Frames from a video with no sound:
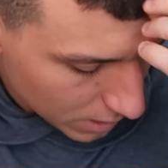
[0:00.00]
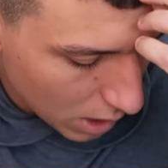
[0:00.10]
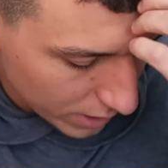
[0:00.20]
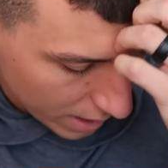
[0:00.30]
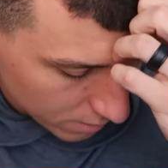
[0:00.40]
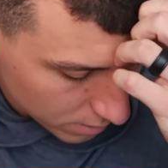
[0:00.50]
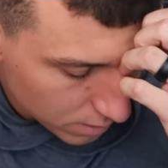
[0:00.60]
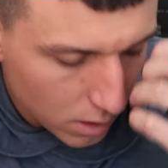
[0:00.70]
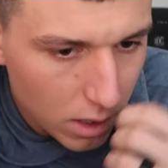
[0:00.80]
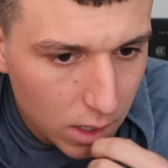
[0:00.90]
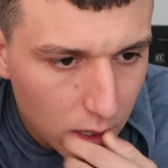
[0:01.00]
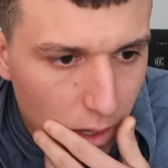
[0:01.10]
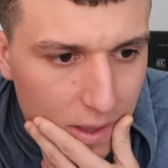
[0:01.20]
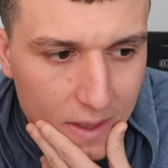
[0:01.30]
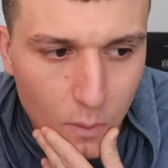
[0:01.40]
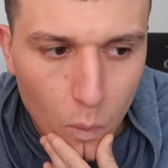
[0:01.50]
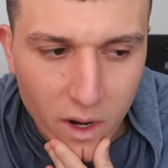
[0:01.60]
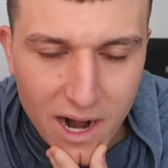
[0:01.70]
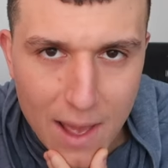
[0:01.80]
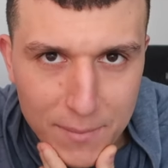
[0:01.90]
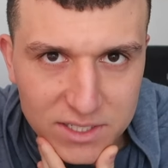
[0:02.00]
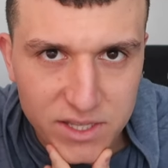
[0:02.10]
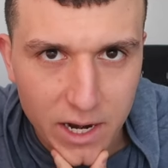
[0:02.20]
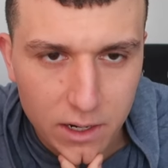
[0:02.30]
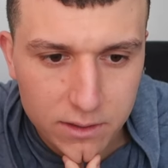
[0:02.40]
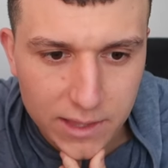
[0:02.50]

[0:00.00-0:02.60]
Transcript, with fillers: Okay. What did I miss there?